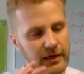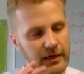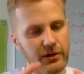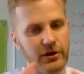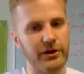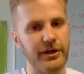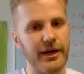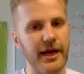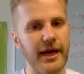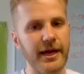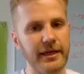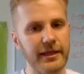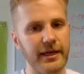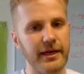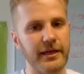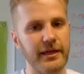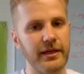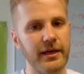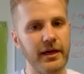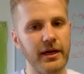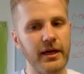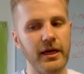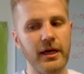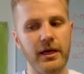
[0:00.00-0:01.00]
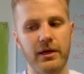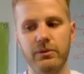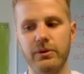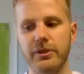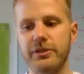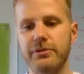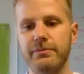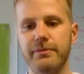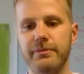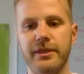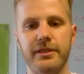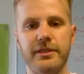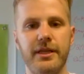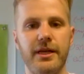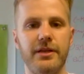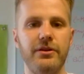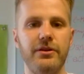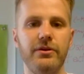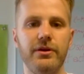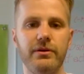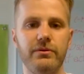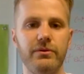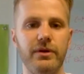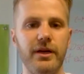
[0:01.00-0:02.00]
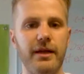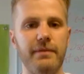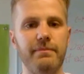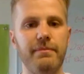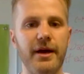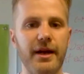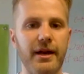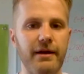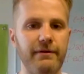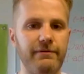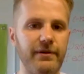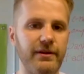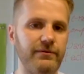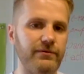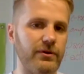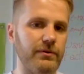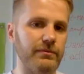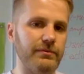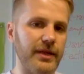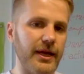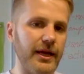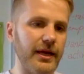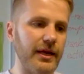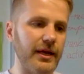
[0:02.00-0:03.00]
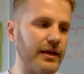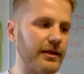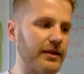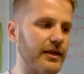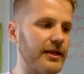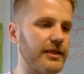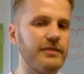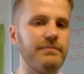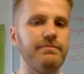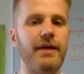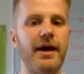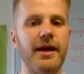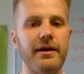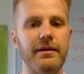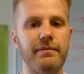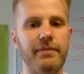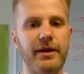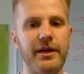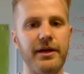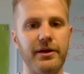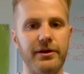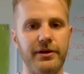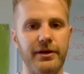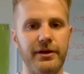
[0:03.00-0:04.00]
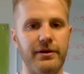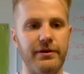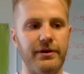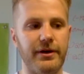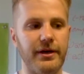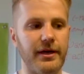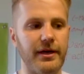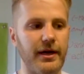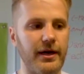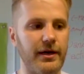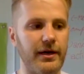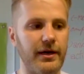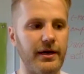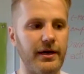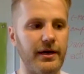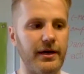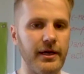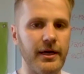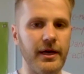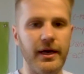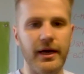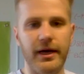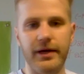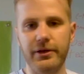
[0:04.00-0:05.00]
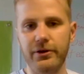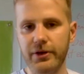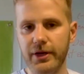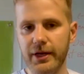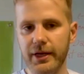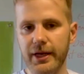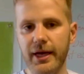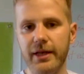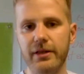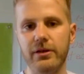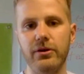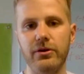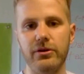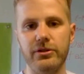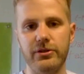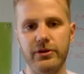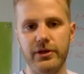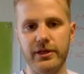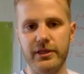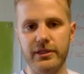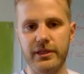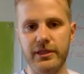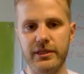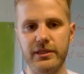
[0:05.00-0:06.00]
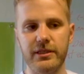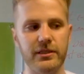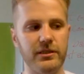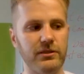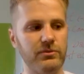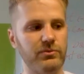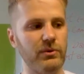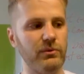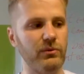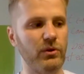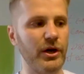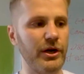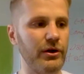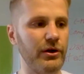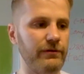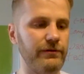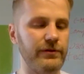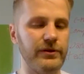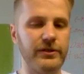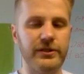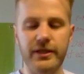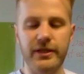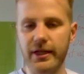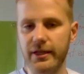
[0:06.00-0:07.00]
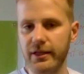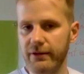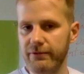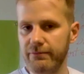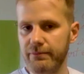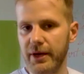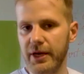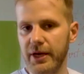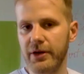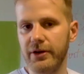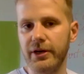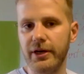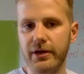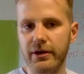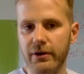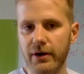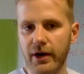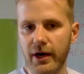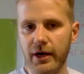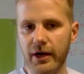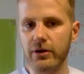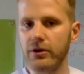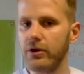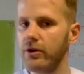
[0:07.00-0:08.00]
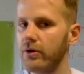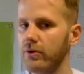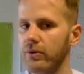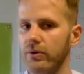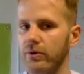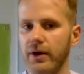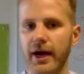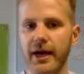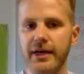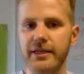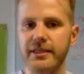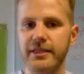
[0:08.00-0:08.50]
connected, which means that you can really benefit from taking this Payoneer account. And you can get also assistance from one office that if Payoneer, I don't know, has